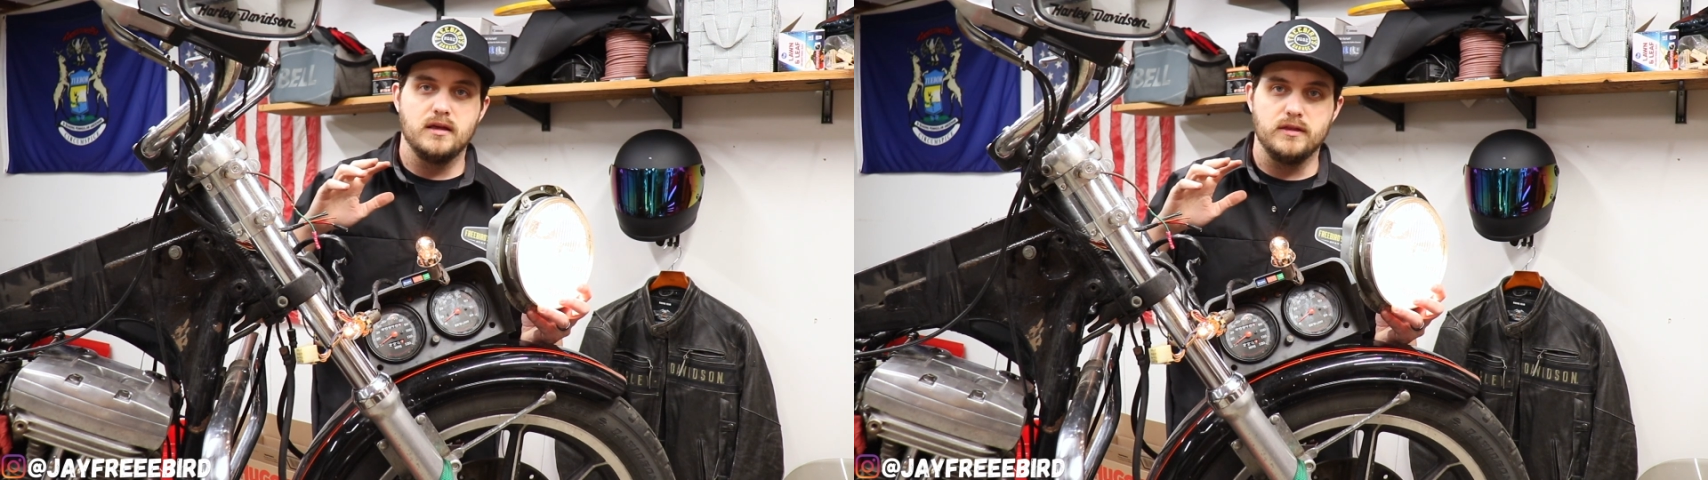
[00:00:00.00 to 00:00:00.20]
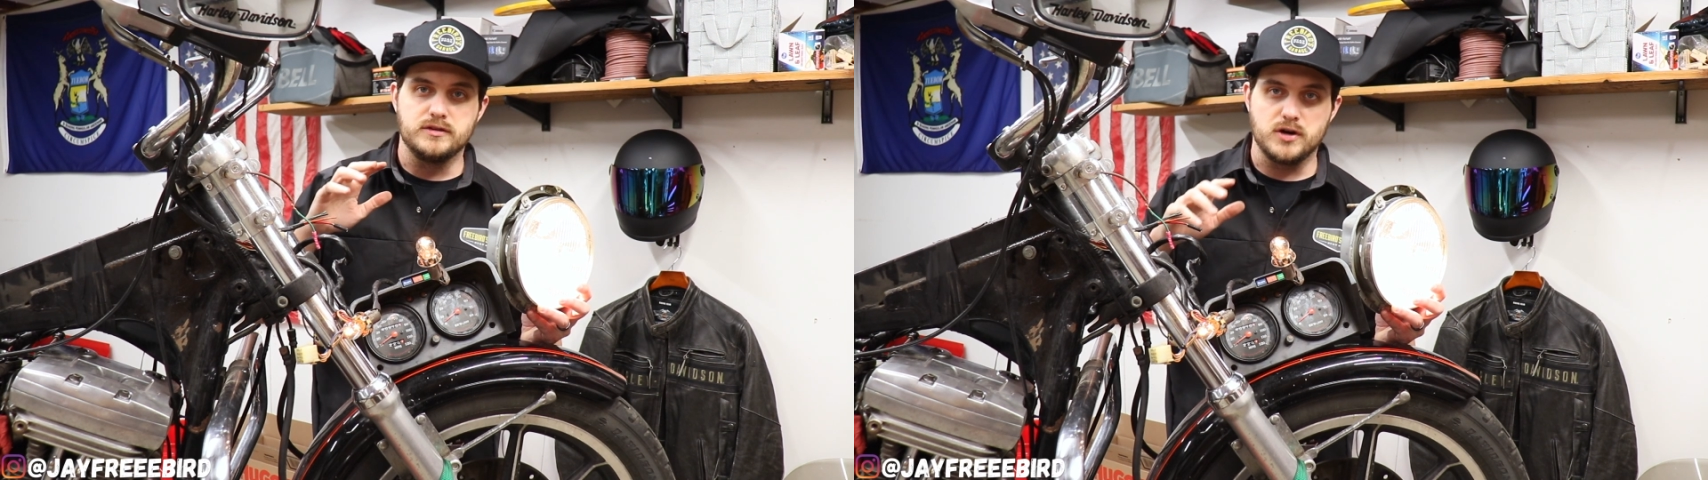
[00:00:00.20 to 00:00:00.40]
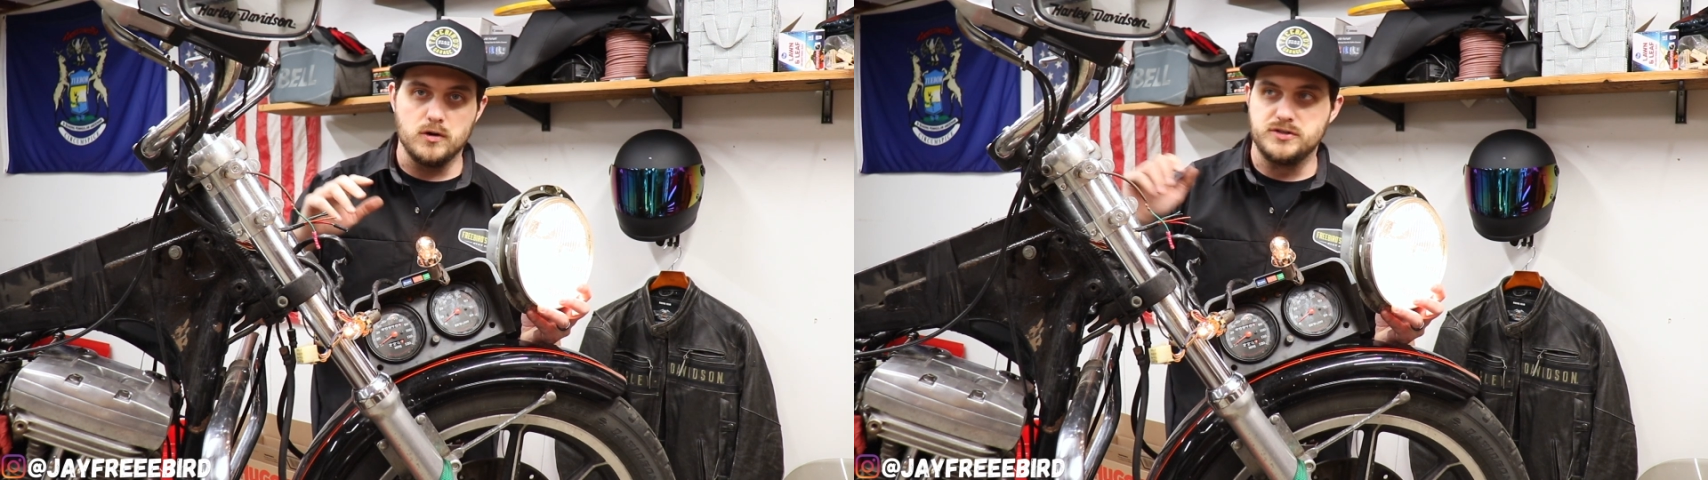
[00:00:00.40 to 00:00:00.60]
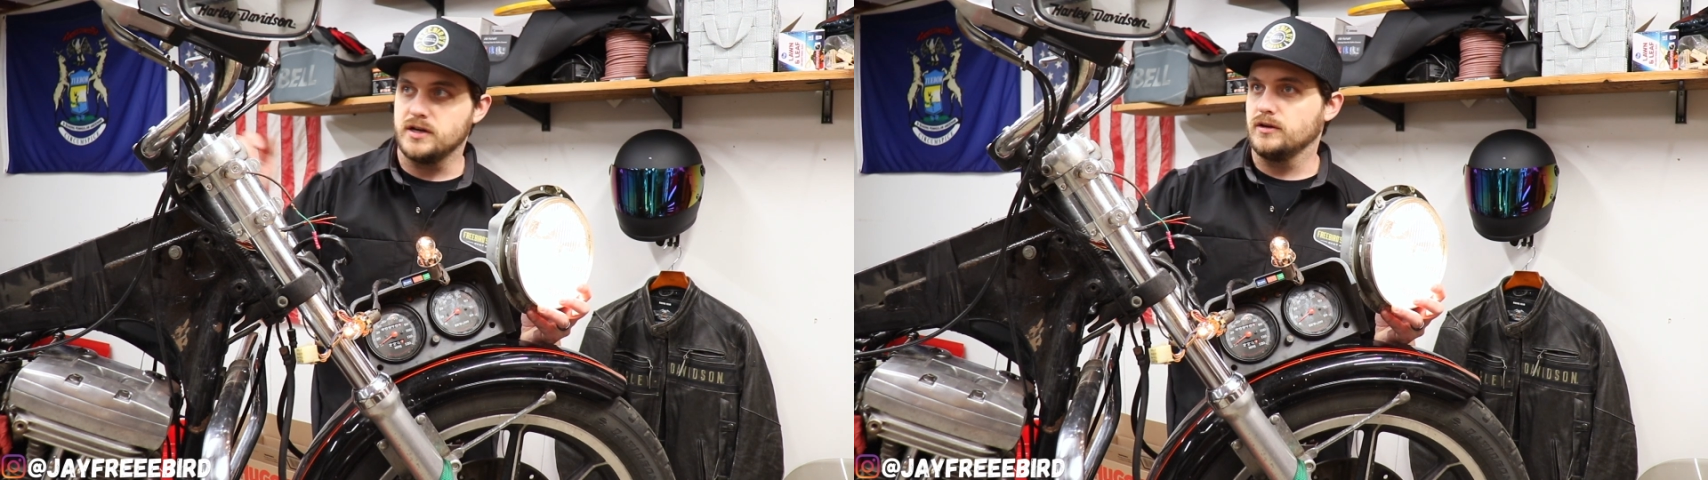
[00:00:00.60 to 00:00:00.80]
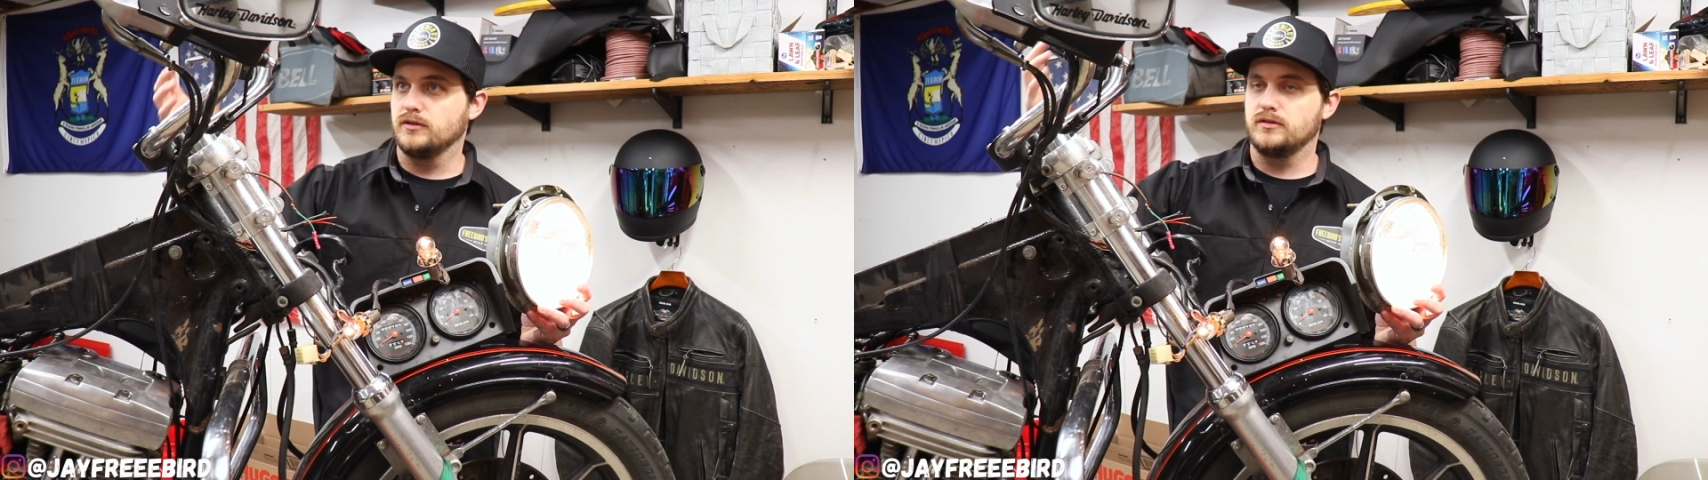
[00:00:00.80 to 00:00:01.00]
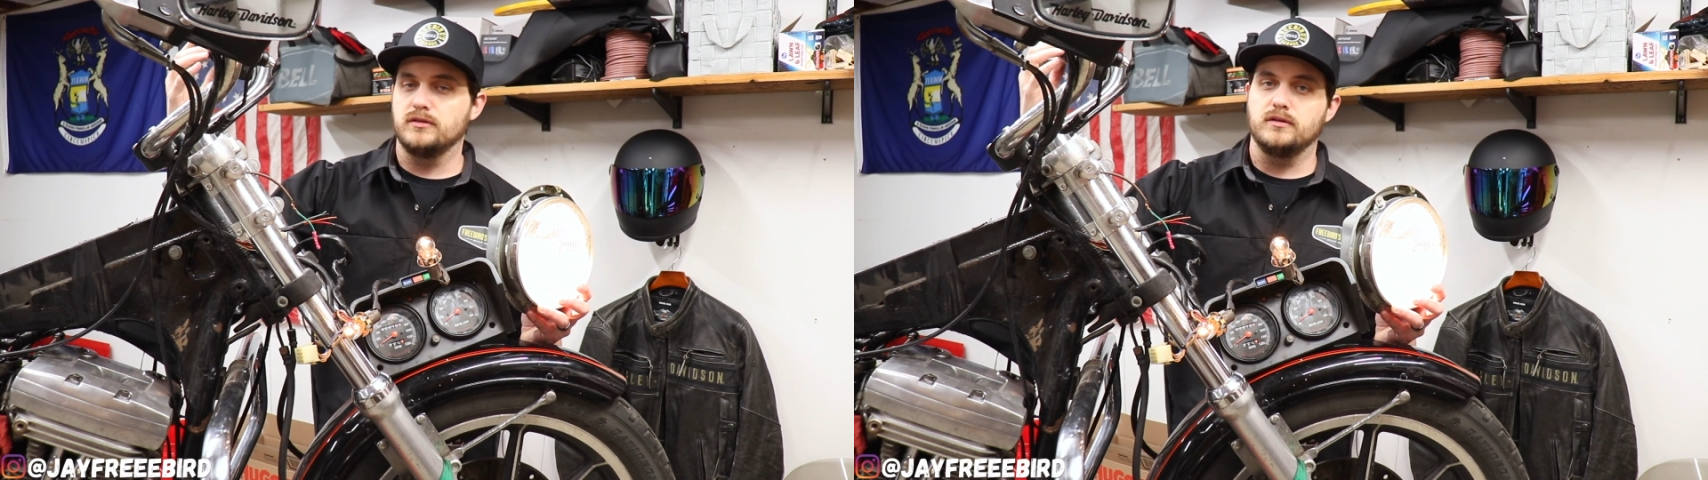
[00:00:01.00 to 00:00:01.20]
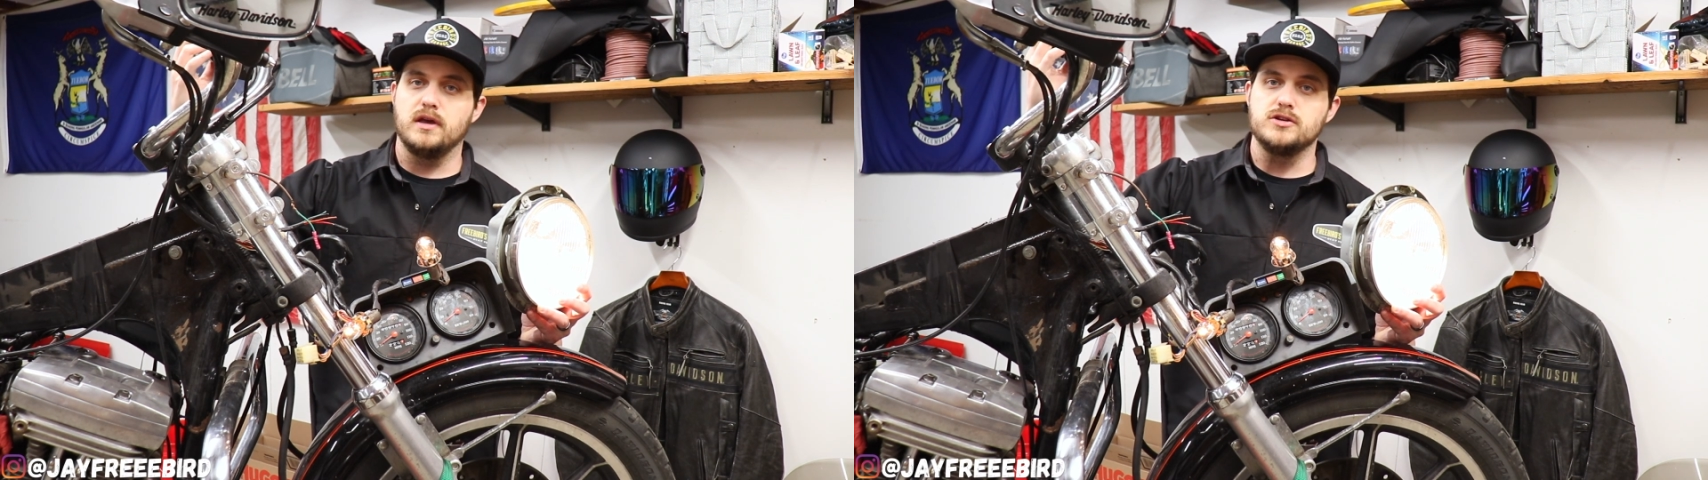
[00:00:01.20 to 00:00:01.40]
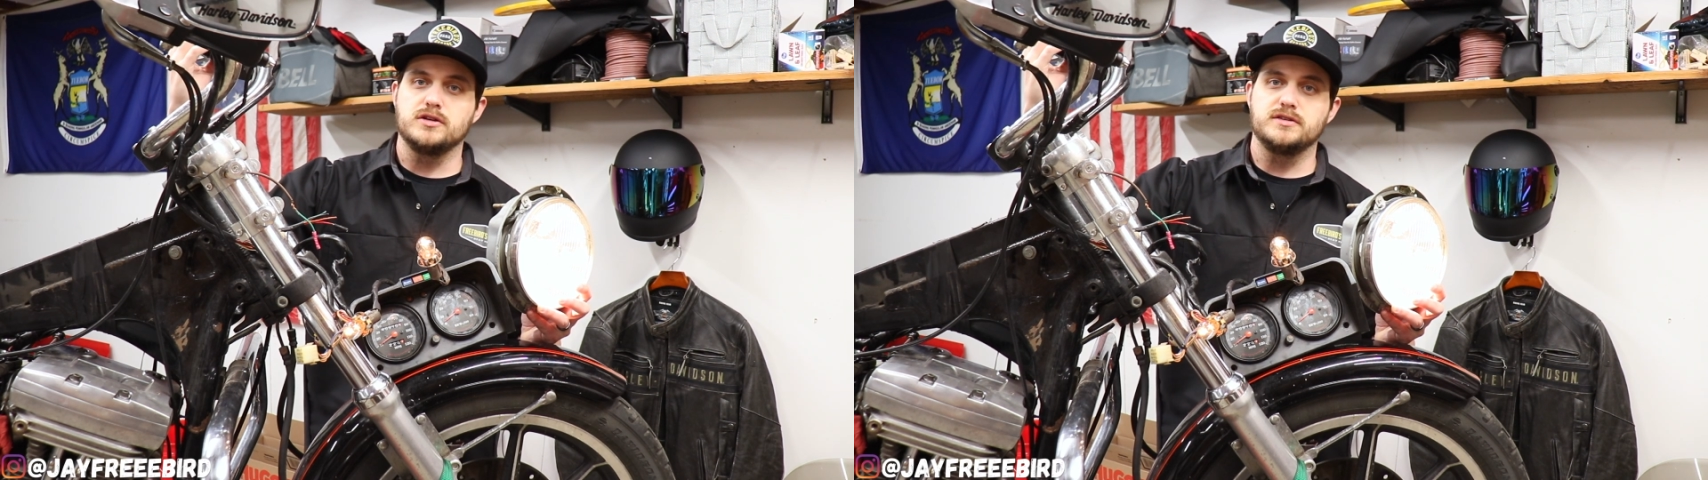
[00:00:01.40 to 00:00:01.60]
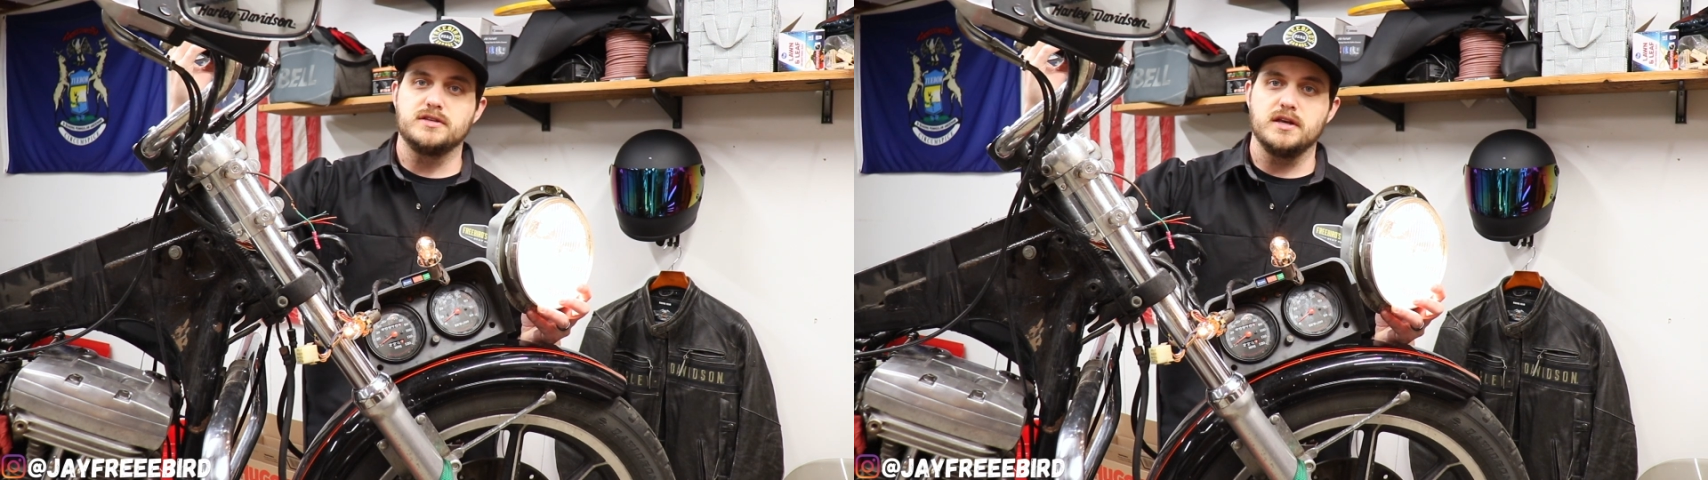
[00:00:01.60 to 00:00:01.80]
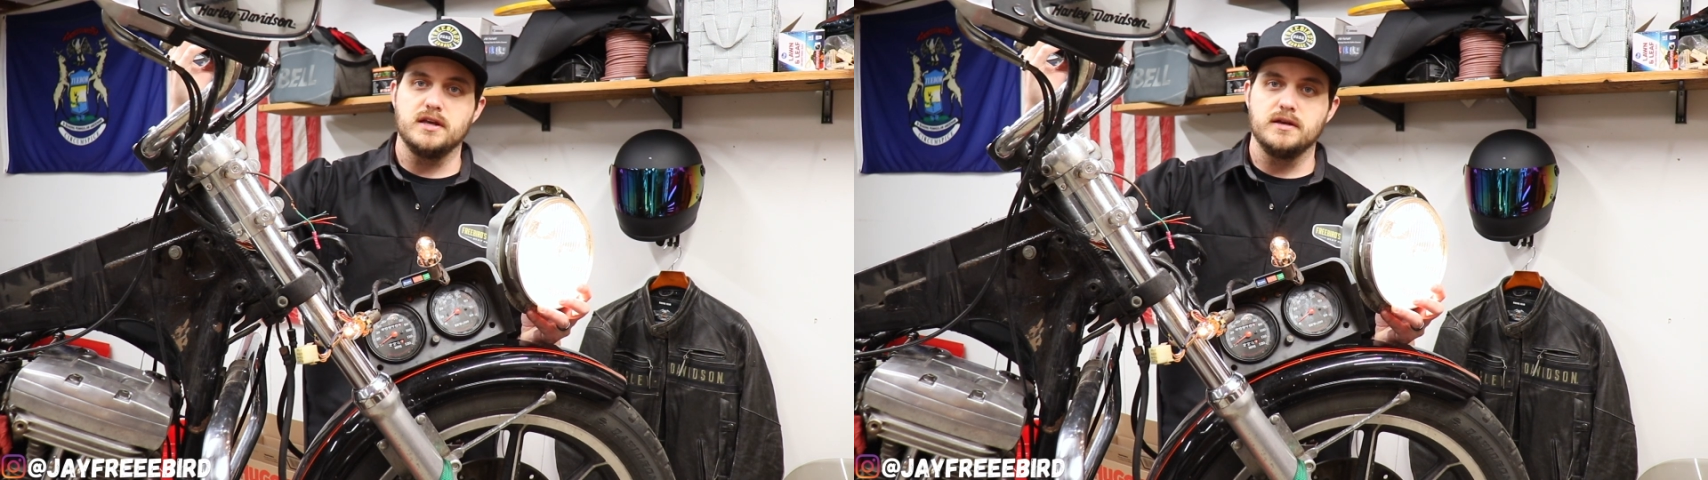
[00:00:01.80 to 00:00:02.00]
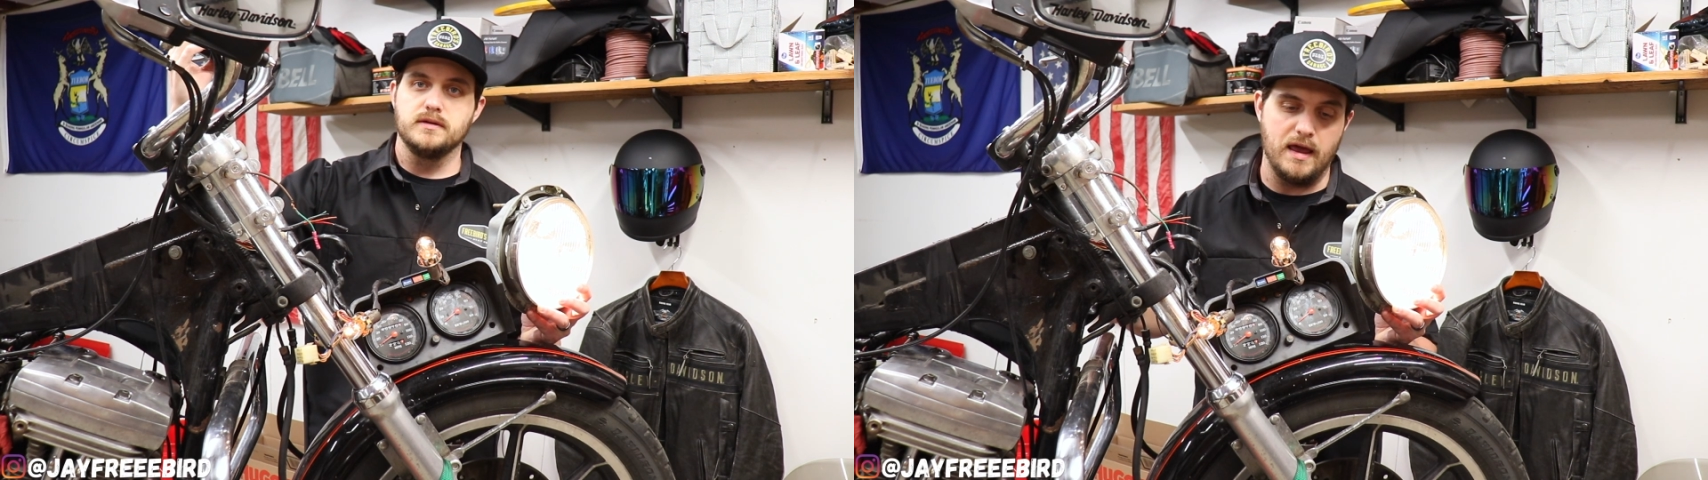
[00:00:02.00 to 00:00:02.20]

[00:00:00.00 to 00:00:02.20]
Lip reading: the turn signals, as you can see,